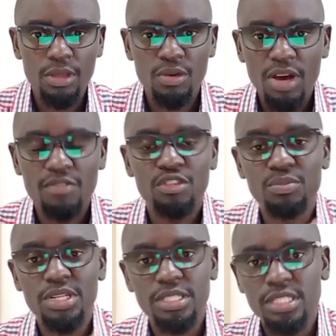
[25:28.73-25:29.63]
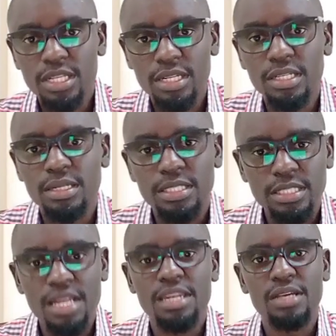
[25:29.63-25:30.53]
You have to maintain
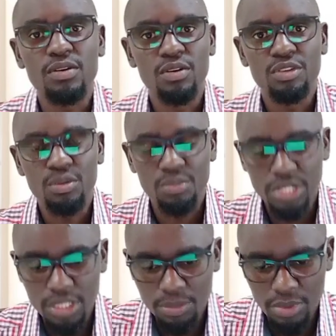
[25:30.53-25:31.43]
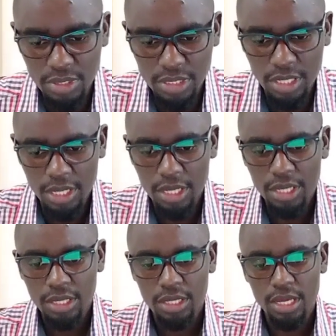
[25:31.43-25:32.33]
standing on your principles.
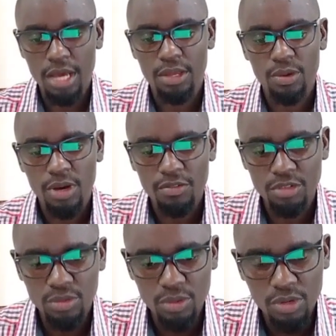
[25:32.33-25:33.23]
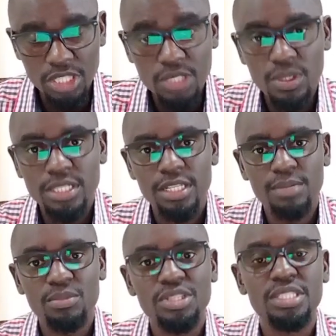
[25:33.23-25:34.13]
Yeah, you have to
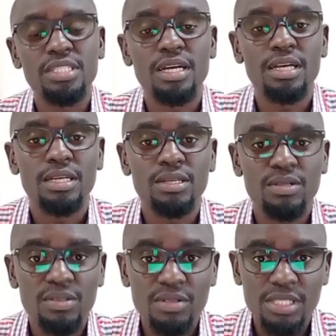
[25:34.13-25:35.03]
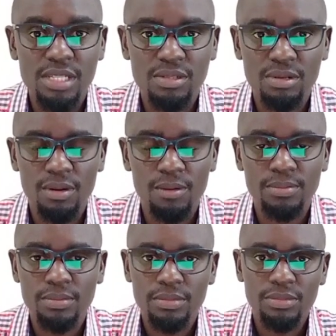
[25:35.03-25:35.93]
continuously monitor your thoughts as well.
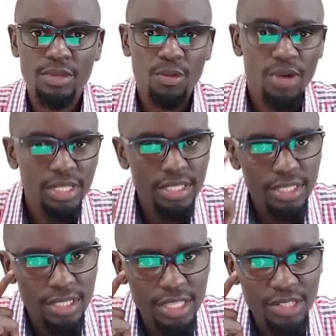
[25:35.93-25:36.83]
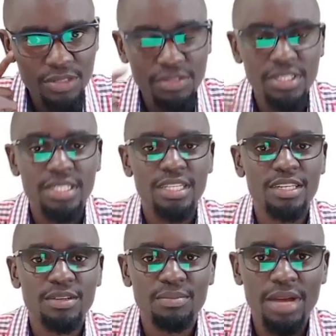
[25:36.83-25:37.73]
What is it that you feed
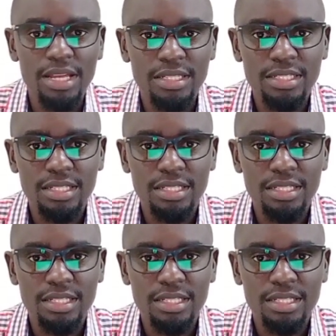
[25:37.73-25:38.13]
in your mind?